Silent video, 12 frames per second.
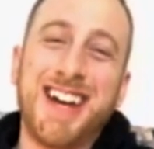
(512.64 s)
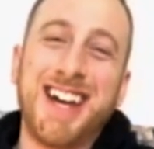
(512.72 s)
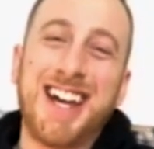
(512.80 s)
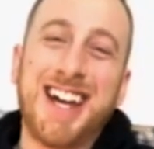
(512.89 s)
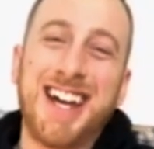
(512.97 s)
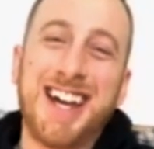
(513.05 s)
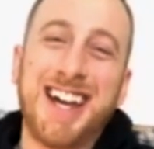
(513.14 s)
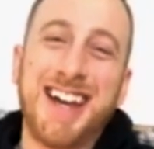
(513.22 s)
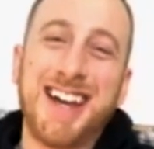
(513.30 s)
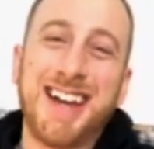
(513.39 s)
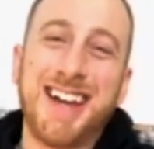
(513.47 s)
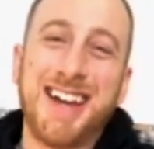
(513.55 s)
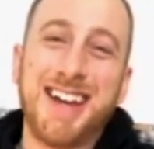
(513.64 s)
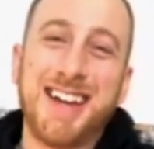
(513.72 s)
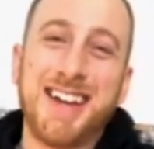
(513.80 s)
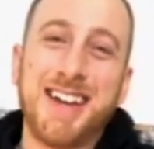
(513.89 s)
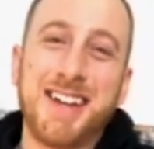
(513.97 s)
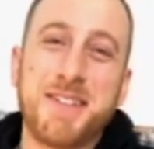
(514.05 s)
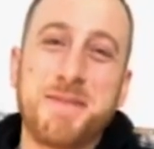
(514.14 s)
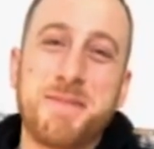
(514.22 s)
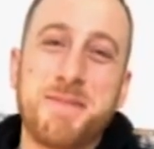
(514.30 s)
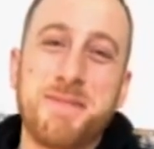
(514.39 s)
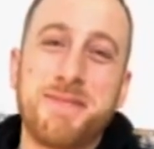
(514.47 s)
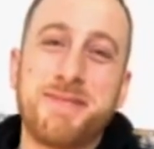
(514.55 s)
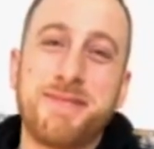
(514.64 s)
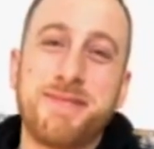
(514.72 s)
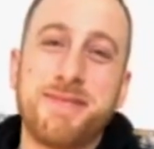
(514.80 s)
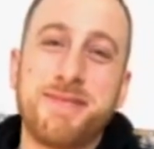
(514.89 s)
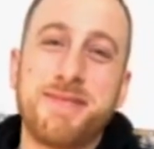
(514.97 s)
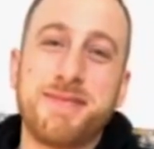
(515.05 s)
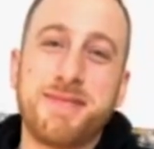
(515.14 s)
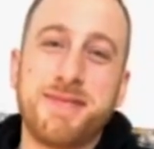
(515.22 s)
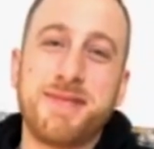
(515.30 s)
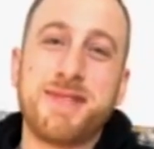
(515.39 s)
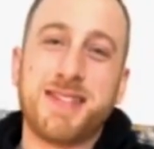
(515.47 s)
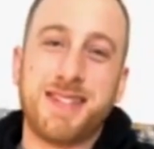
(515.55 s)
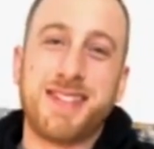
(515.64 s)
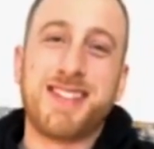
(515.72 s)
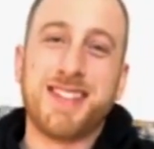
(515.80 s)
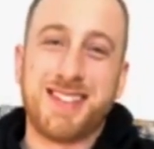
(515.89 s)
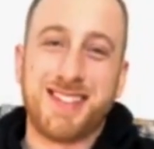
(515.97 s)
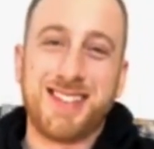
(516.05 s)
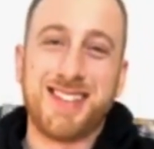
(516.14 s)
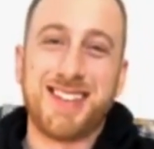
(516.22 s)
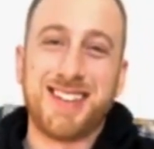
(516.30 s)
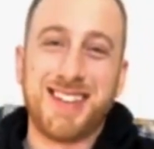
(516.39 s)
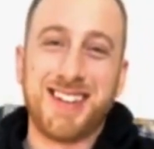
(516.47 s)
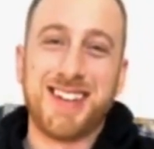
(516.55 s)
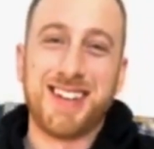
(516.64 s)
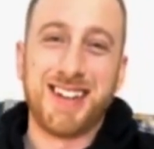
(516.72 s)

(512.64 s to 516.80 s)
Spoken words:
(not speaking)